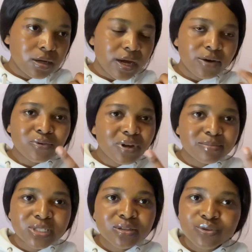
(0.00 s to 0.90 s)
I don't know, I'm
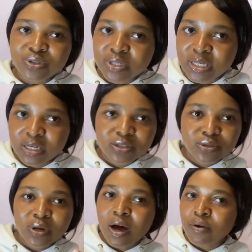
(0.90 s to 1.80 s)
still using it,
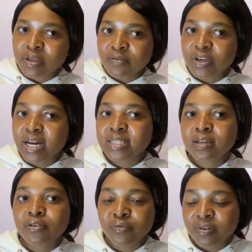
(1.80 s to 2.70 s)
so I'll give you guys
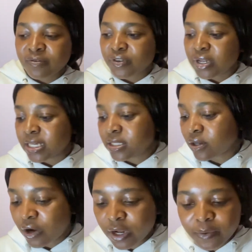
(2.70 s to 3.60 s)
a review later
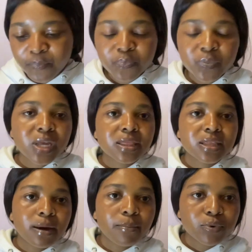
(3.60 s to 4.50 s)
on.
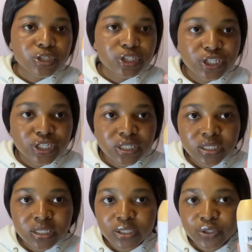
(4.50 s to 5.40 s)
Then I bought
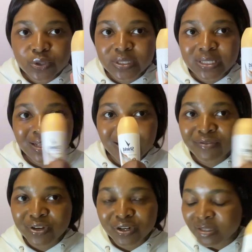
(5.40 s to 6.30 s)
Shield because every
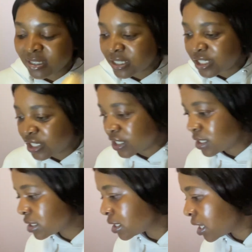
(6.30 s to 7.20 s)
girl needs
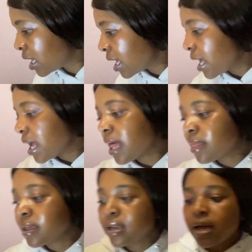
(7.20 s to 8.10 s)
Shield. And
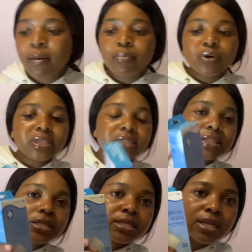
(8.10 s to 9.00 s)
then I bought
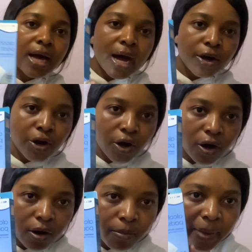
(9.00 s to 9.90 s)
these
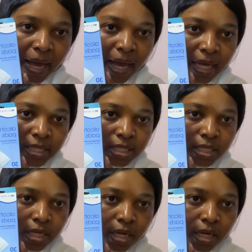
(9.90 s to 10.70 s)
alcohol pads.